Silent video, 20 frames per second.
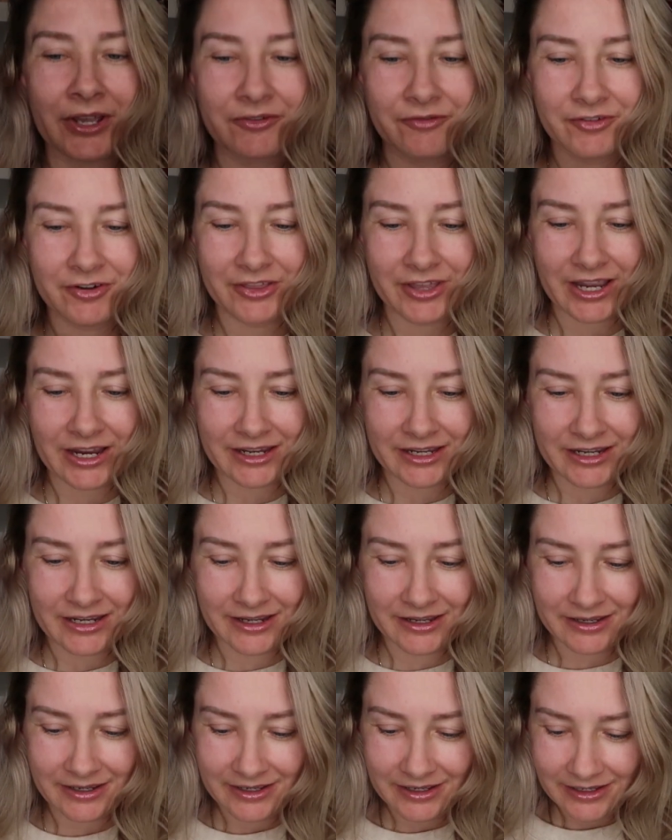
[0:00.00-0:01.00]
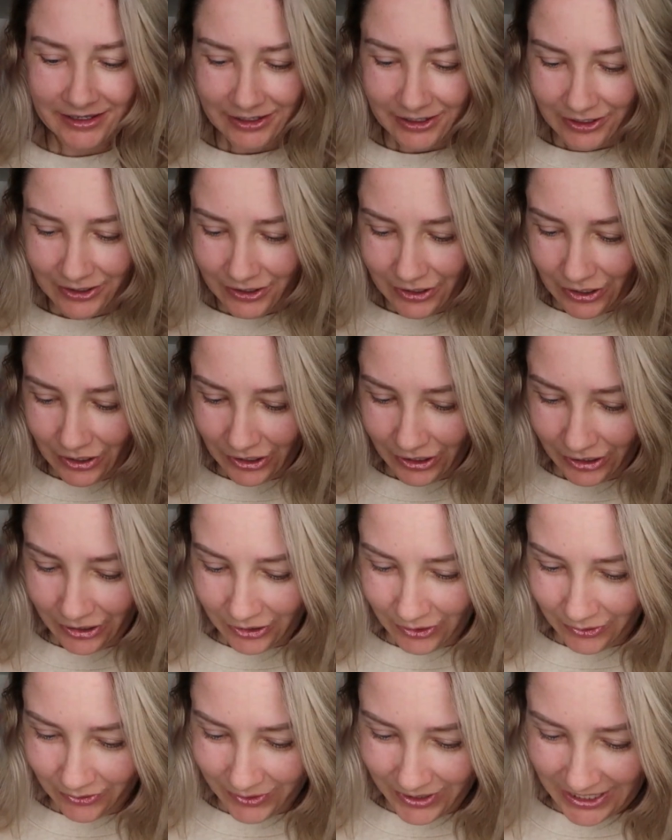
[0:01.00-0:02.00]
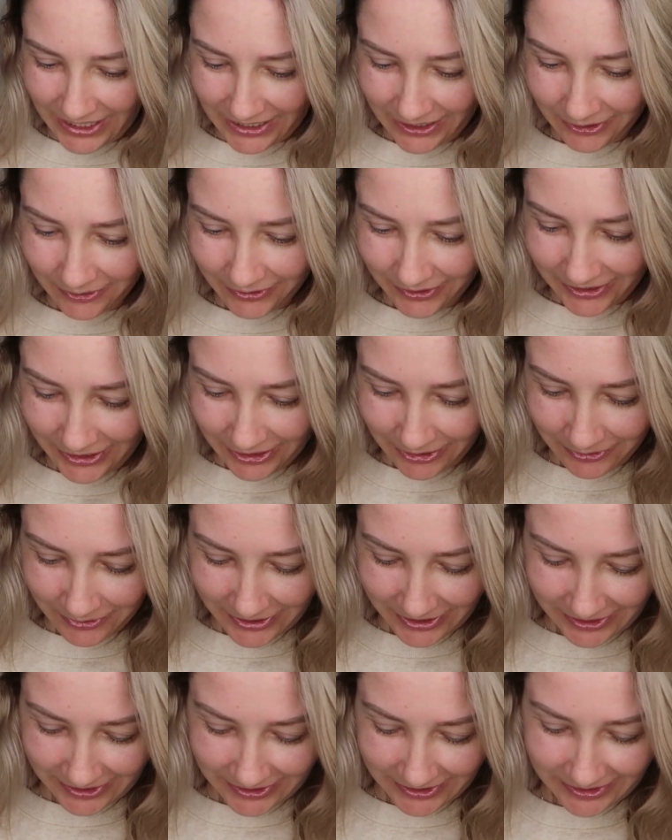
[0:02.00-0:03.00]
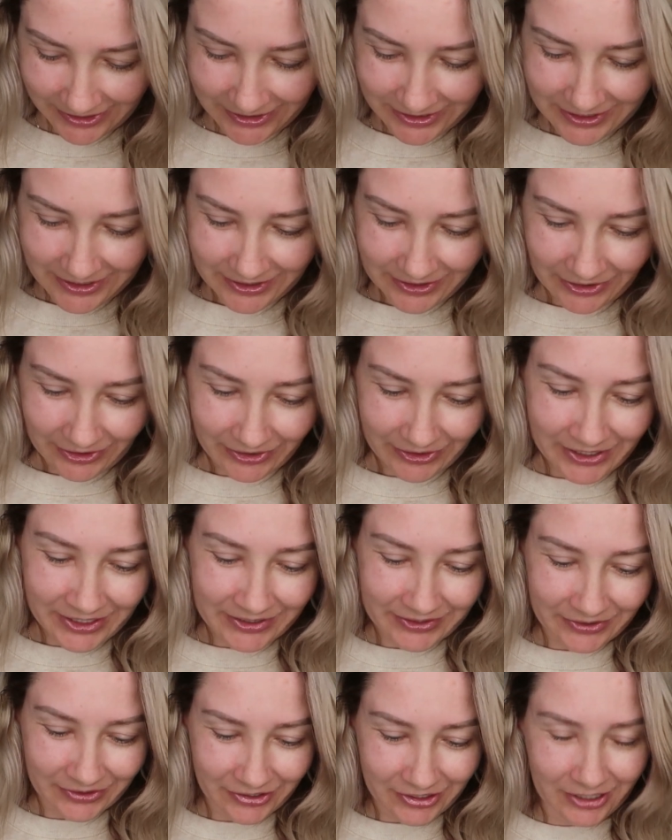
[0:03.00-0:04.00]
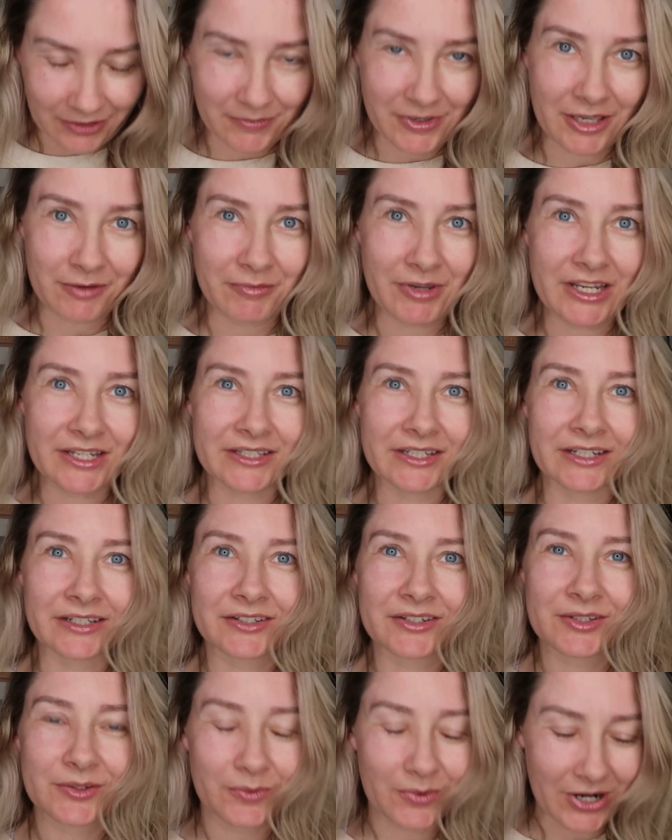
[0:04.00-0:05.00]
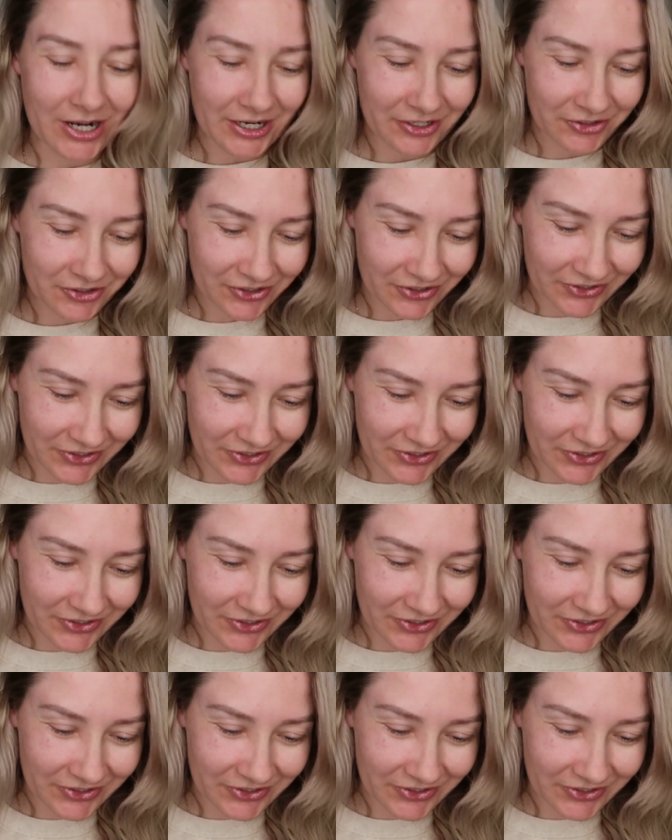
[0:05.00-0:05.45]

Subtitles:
wait for that guy. Oh, wow. Okay, these are gonna be amazing to swatch.